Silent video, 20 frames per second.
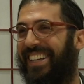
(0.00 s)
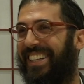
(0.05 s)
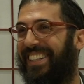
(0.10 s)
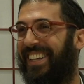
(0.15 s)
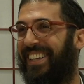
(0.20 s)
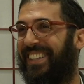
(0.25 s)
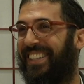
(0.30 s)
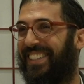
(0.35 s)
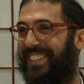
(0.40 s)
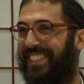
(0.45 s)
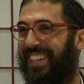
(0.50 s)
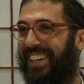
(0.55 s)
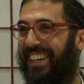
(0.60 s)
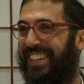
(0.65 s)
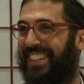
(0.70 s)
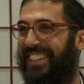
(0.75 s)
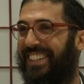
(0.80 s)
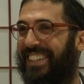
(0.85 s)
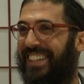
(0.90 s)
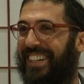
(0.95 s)
No, the
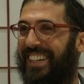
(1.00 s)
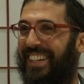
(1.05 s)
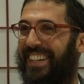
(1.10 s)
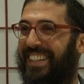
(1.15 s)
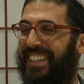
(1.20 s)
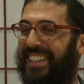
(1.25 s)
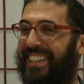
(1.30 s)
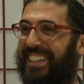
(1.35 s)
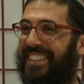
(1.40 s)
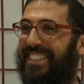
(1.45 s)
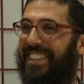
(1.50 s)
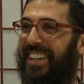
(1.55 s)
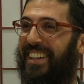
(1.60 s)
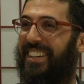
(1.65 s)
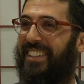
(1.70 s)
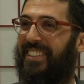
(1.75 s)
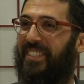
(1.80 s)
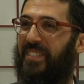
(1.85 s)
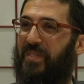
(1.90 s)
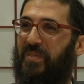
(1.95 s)
sun the son.
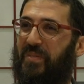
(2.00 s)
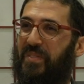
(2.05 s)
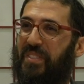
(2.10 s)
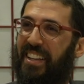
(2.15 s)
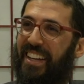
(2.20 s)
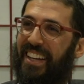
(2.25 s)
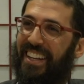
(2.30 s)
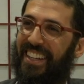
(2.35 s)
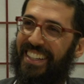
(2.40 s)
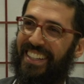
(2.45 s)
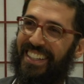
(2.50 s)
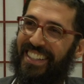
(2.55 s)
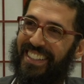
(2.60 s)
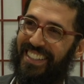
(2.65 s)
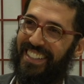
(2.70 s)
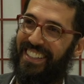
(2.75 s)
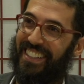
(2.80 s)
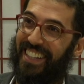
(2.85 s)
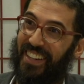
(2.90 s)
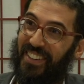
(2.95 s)

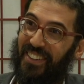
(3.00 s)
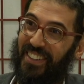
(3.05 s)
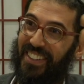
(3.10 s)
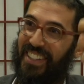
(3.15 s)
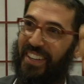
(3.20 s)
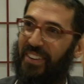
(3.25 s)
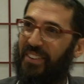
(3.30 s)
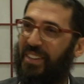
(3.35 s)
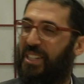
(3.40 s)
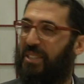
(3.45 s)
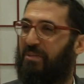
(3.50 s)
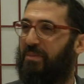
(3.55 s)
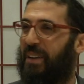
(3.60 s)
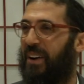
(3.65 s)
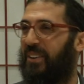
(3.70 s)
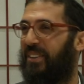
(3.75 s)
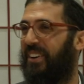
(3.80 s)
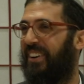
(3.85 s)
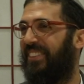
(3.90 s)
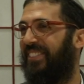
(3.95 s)
Yeah, that, much, that much
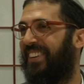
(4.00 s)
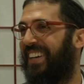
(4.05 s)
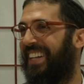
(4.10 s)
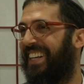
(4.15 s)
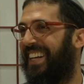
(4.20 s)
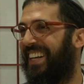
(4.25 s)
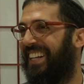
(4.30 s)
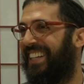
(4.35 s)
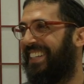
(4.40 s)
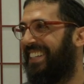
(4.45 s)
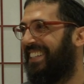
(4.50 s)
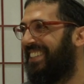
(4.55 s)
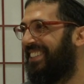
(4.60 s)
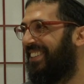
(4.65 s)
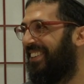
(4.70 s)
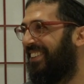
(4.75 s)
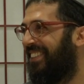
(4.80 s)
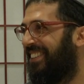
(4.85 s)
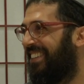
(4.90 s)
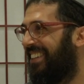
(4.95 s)
power, already eight years
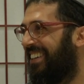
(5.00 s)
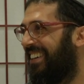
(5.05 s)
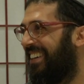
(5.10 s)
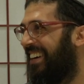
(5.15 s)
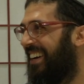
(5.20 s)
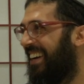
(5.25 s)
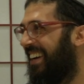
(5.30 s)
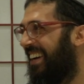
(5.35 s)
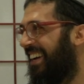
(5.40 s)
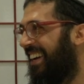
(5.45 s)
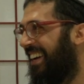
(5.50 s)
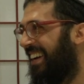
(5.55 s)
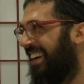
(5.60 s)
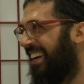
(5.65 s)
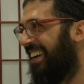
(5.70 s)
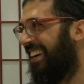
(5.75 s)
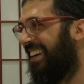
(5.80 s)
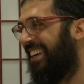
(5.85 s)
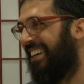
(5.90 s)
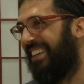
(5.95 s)
old.
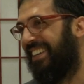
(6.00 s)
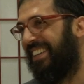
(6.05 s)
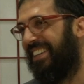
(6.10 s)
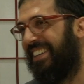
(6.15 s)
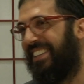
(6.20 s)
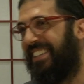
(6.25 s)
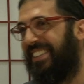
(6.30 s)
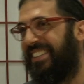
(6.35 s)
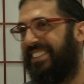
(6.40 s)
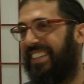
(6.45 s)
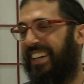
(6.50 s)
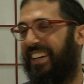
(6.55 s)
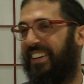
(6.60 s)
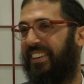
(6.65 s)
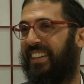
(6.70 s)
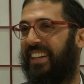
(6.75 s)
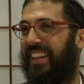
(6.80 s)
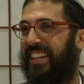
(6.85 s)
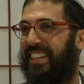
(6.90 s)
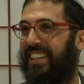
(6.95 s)
He
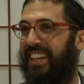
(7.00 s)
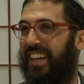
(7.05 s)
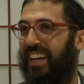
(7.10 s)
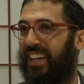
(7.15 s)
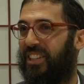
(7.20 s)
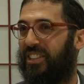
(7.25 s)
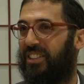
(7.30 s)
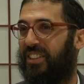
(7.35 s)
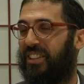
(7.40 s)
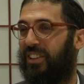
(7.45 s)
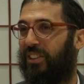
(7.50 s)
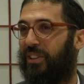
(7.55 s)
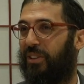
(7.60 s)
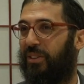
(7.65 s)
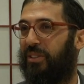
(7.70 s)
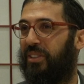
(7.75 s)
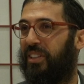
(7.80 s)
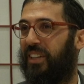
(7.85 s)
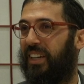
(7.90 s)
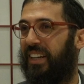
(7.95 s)
said at the age of uh,
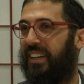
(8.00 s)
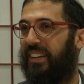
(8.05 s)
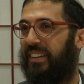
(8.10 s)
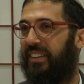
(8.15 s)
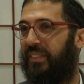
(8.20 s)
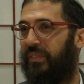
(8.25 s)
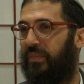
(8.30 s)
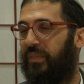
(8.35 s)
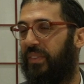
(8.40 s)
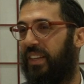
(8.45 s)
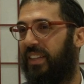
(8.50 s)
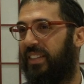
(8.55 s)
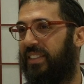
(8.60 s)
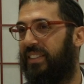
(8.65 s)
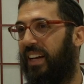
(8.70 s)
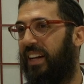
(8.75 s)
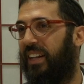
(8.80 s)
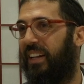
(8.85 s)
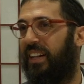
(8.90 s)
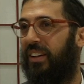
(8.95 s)
13, he
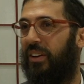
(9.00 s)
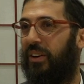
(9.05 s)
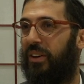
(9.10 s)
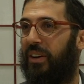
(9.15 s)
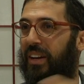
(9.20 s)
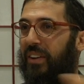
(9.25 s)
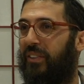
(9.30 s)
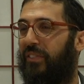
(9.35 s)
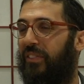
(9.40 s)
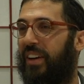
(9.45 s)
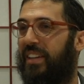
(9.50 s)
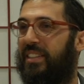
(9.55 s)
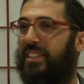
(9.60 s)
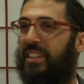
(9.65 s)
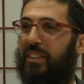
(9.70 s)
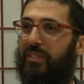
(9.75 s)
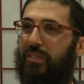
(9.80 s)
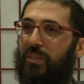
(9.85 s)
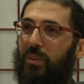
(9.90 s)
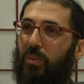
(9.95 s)
started already
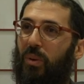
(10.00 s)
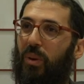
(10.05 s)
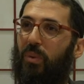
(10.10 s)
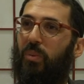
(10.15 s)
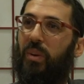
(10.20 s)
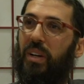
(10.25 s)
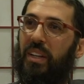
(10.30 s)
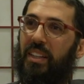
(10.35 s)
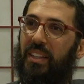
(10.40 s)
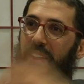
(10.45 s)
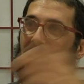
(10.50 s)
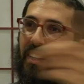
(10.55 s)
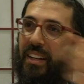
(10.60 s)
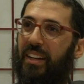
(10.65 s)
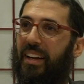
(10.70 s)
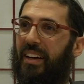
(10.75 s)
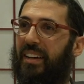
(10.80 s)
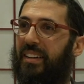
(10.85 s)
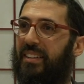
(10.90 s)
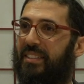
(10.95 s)
fasting from one week to the
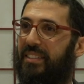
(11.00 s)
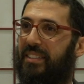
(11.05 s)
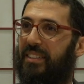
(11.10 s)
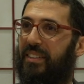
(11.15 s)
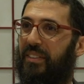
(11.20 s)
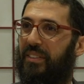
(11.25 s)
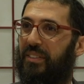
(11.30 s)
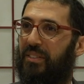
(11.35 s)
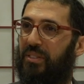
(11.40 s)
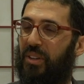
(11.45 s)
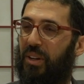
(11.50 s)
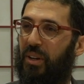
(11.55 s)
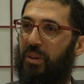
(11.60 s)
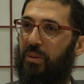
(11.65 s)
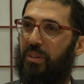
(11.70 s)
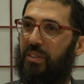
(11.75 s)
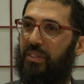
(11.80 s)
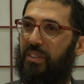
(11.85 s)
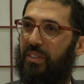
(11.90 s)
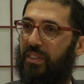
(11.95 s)
next. So he
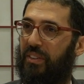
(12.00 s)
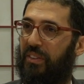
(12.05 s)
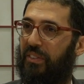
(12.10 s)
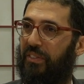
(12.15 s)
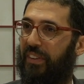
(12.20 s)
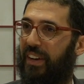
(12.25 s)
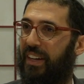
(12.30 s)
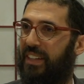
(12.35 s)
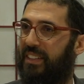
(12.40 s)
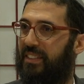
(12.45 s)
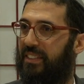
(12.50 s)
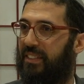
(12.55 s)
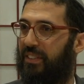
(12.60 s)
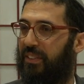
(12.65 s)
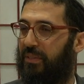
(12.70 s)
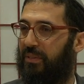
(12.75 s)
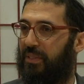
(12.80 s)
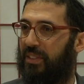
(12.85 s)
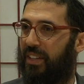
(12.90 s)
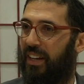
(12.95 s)
would fast
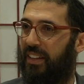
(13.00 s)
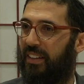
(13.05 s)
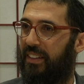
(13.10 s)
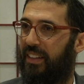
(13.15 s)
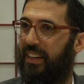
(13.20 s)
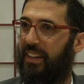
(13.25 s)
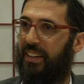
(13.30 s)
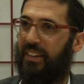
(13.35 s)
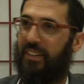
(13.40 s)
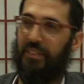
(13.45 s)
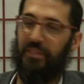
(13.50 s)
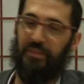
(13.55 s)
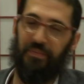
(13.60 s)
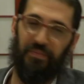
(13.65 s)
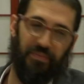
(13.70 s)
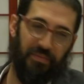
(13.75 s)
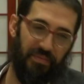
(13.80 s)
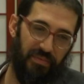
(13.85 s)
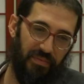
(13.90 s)
on Sunday,